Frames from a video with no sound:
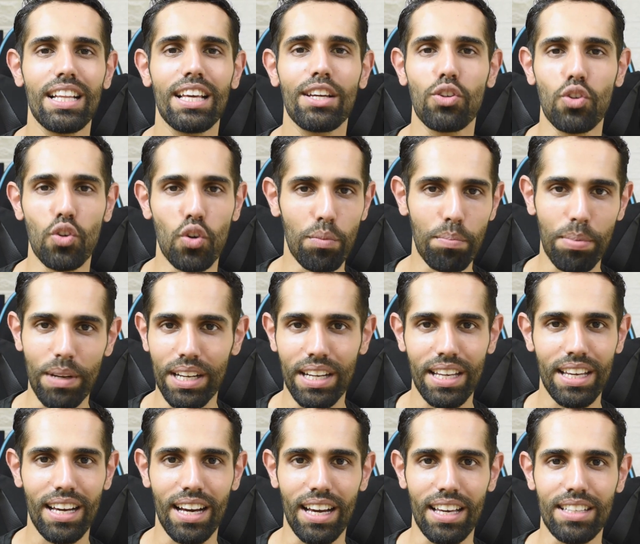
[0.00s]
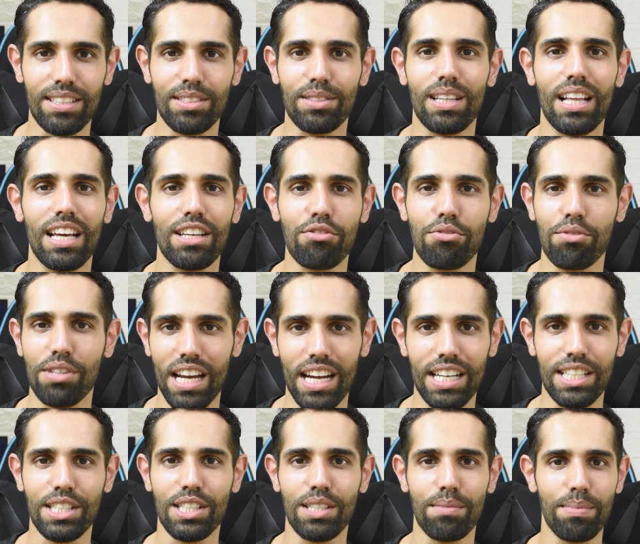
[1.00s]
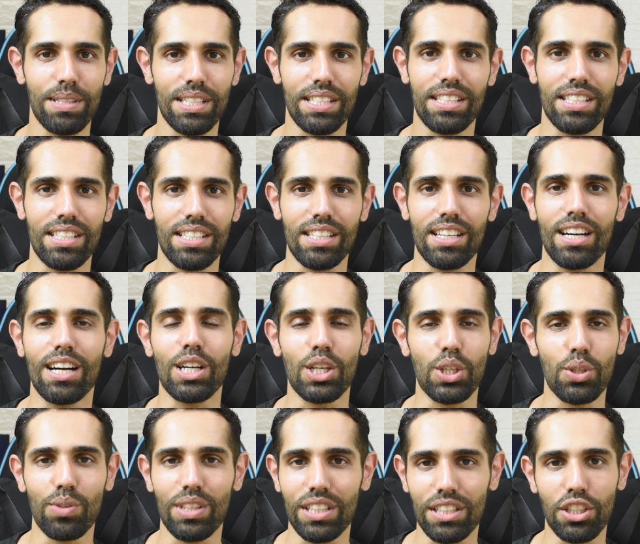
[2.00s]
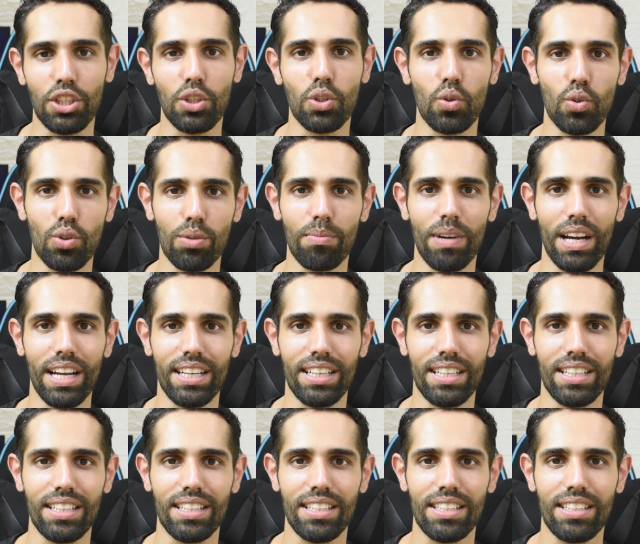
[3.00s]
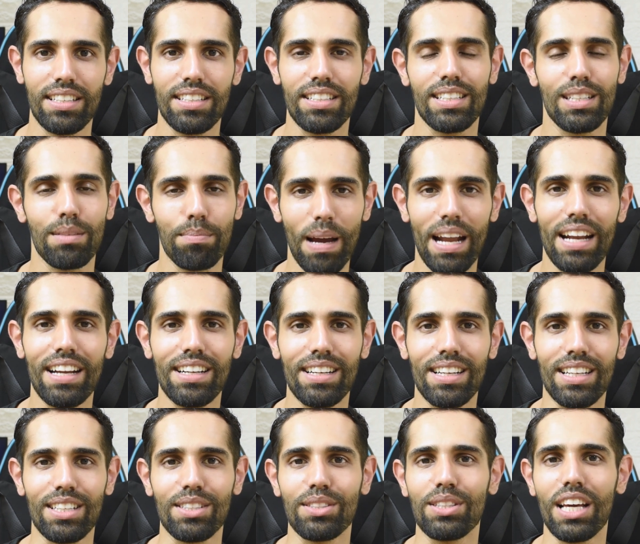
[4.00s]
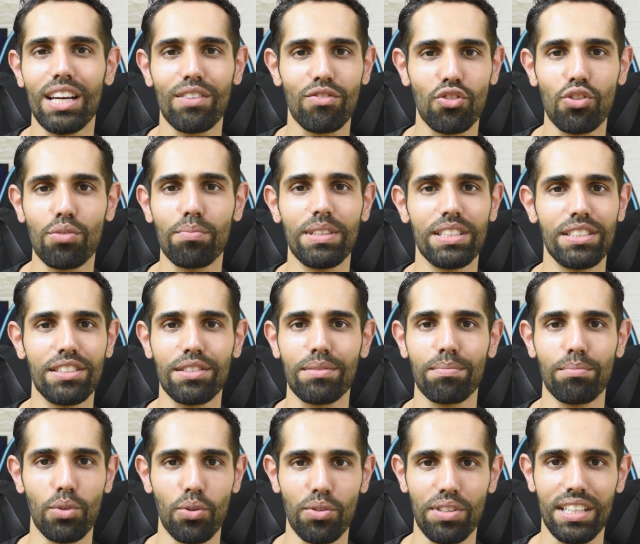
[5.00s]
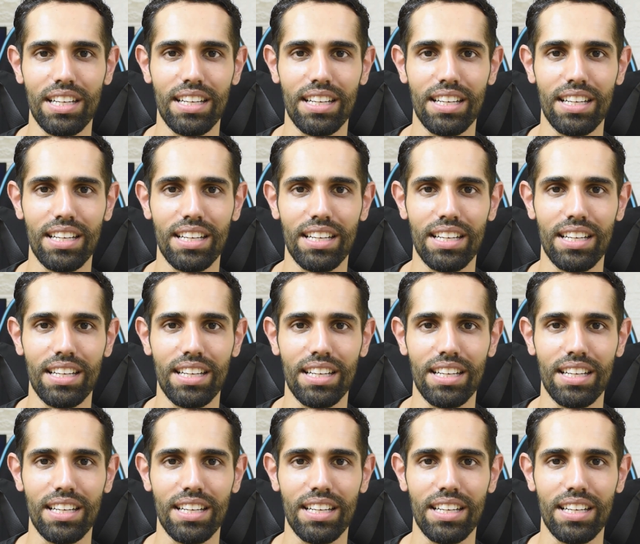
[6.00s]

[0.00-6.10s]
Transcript: like OpenAI/ChatGPT are doing the gold mining. Apparently, they have no business moat